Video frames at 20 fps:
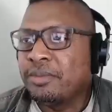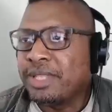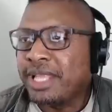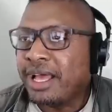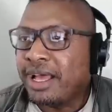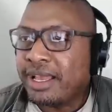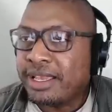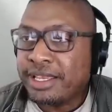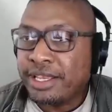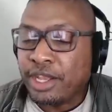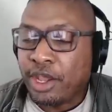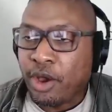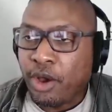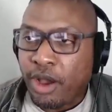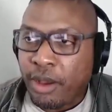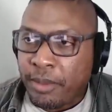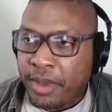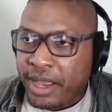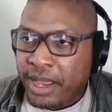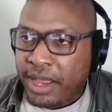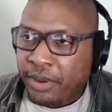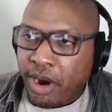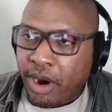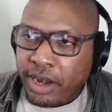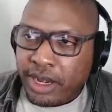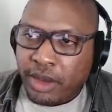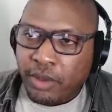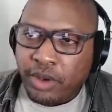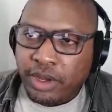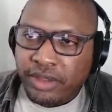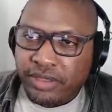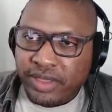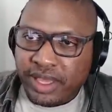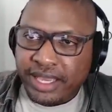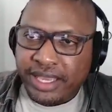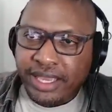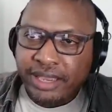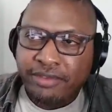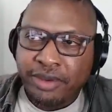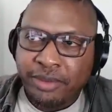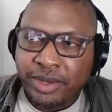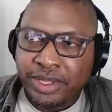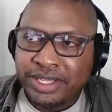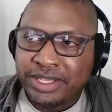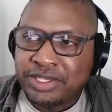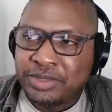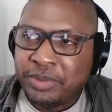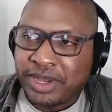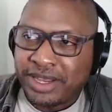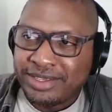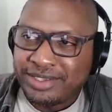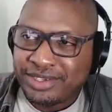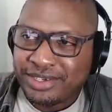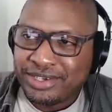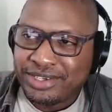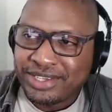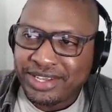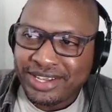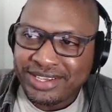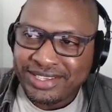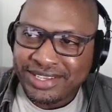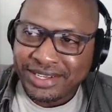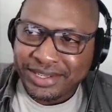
uh, you know, on my part, I want to thank everyone that sponsors us,